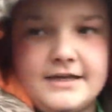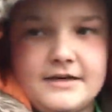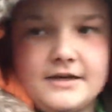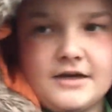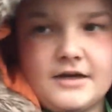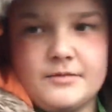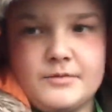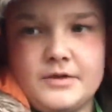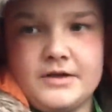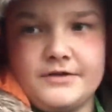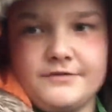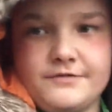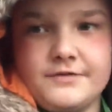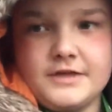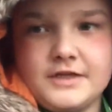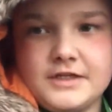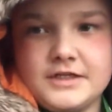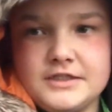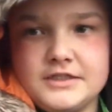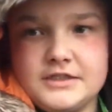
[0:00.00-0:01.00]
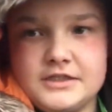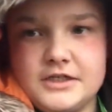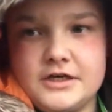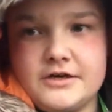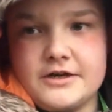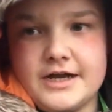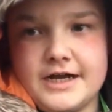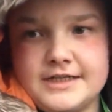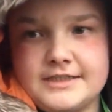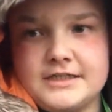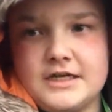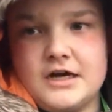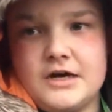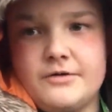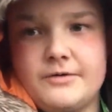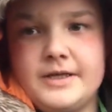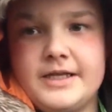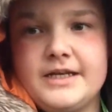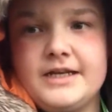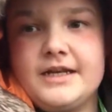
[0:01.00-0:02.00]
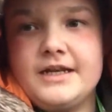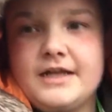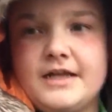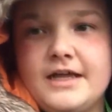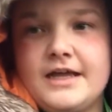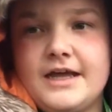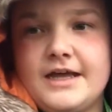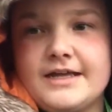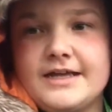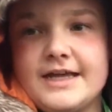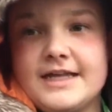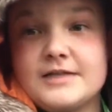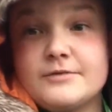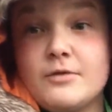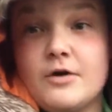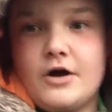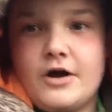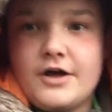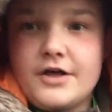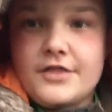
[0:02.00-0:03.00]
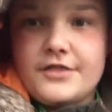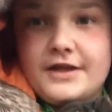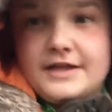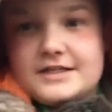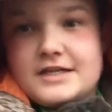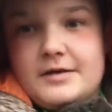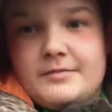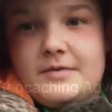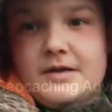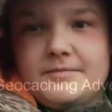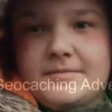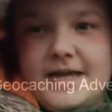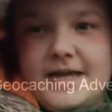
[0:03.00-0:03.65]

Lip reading: and I'm with Geocacher Owen. And guess what? That's coming up